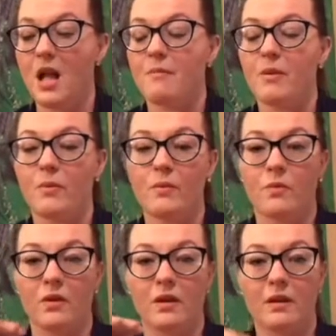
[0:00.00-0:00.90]
But when
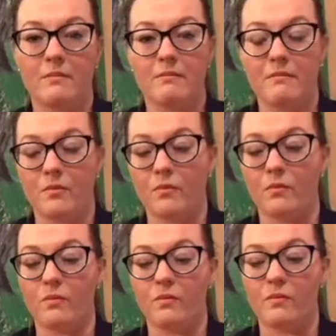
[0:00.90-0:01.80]
we're
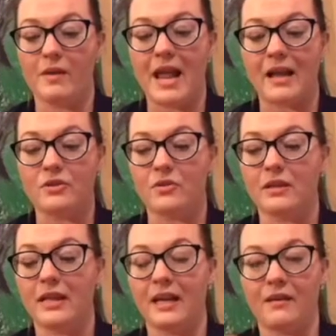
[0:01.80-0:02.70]

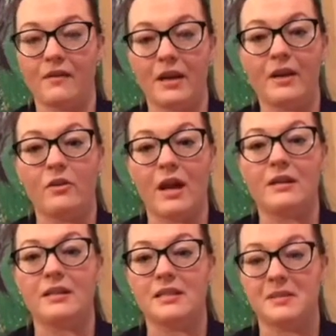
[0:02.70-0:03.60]
naturally in a very
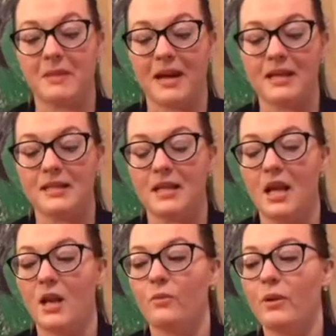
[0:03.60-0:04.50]
grounded space,
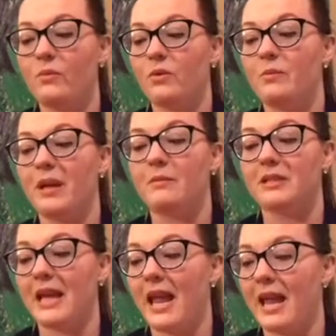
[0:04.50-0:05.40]
we will be able
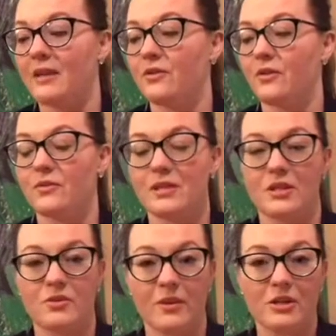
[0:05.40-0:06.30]
to handle those
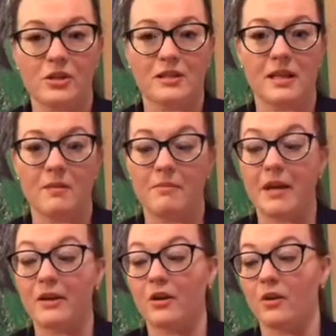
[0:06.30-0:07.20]
situations in a
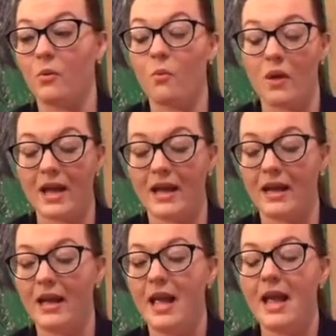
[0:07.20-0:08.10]
better way